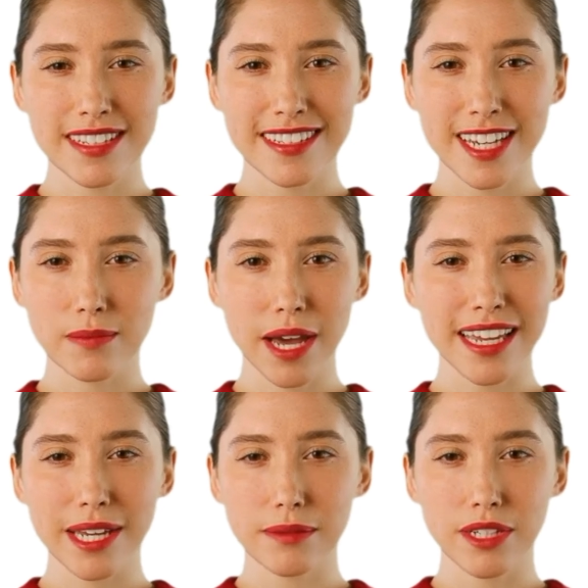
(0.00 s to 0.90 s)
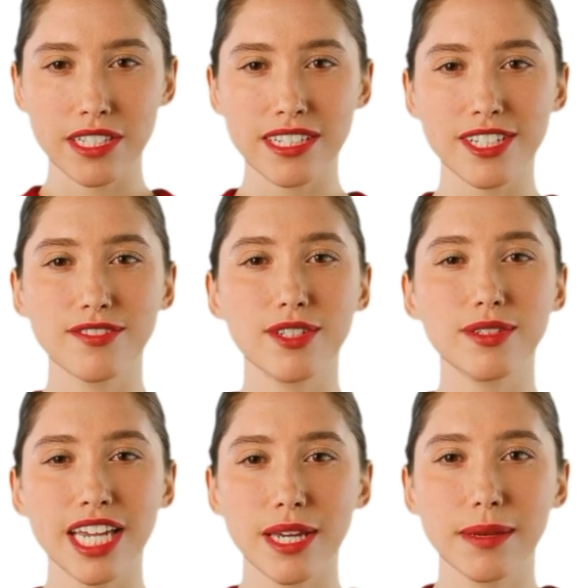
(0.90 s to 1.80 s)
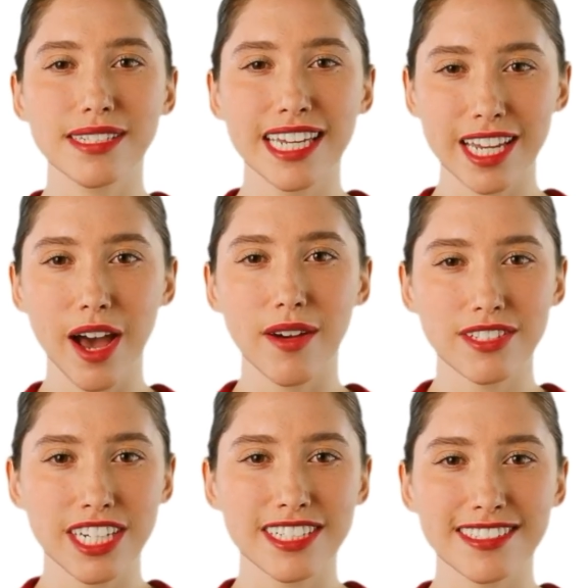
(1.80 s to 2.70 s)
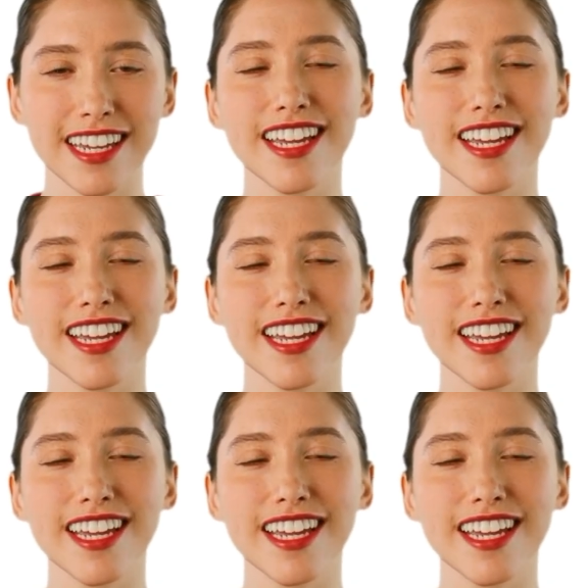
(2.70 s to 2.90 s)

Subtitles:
Despite the emergence of new database technologies